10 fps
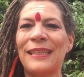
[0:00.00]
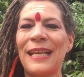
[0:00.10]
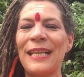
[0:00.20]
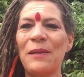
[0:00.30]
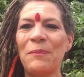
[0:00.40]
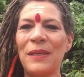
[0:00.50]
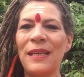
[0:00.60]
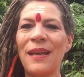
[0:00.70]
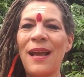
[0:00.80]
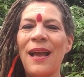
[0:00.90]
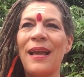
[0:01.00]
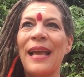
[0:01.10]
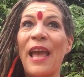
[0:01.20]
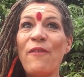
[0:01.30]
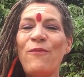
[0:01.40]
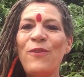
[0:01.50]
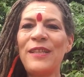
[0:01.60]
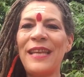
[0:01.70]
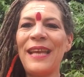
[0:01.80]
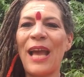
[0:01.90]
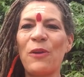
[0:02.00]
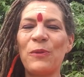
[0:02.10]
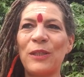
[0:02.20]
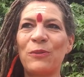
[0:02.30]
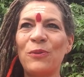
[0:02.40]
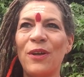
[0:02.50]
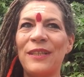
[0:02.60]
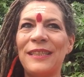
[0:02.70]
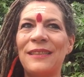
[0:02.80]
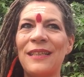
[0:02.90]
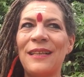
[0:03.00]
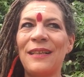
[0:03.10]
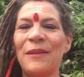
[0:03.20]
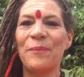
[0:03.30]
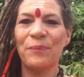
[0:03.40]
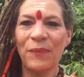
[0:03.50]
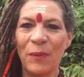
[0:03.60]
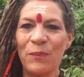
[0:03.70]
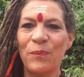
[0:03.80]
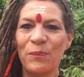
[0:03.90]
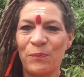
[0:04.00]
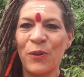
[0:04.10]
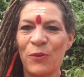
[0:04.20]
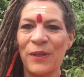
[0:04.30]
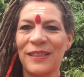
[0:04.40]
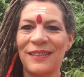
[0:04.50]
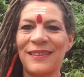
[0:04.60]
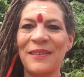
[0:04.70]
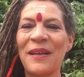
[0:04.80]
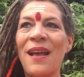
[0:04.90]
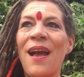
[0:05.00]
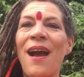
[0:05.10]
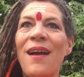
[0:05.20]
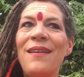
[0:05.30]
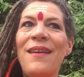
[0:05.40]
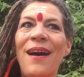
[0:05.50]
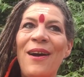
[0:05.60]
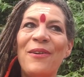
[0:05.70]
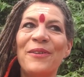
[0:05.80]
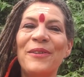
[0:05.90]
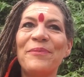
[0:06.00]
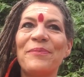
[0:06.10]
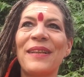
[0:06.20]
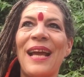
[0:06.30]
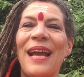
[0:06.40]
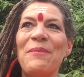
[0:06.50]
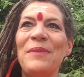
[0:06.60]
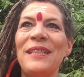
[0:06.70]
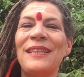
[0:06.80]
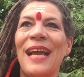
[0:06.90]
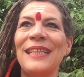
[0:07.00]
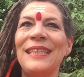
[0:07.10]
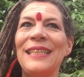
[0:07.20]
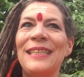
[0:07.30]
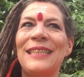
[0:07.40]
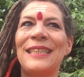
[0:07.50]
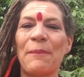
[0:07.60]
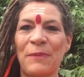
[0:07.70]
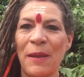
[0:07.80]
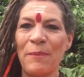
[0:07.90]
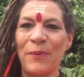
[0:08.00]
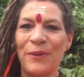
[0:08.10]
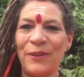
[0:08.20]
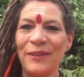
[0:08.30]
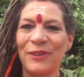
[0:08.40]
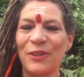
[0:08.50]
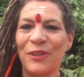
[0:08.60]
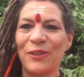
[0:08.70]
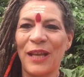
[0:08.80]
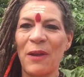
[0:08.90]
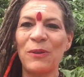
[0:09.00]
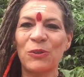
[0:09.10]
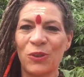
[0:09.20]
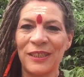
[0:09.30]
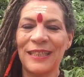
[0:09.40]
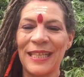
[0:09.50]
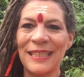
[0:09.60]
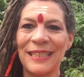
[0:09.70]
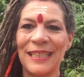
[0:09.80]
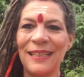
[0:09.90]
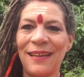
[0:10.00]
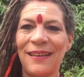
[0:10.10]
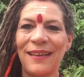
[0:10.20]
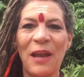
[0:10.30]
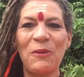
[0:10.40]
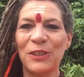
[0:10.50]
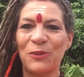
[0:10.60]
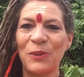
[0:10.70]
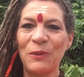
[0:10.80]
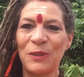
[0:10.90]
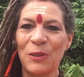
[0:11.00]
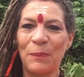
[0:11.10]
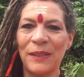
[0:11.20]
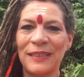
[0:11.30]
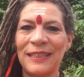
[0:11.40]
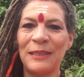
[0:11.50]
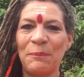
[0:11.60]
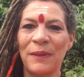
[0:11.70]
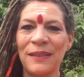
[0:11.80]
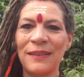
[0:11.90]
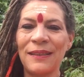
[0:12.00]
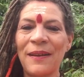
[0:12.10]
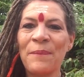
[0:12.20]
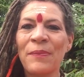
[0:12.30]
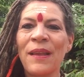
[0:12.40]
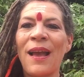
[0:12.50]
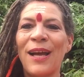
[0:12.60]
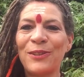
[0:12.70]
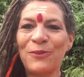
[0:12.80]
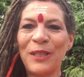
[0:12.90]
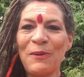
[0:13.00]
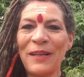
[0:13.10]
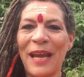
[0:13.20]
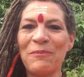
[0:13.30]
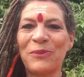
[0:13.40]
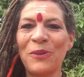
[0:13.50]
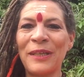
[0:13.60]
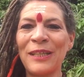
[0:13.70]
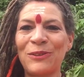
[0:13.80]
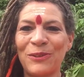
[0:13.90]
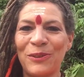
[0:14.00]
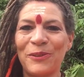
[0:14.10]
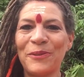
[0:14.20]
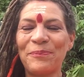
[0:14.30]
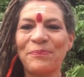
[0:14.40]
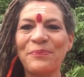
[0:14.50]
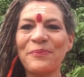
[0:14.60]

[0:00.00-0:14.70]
telling me every day I will do a little progress. And now, I mean, I did it September, I was translating and I was doing with the participant. And today when I'm talking to you,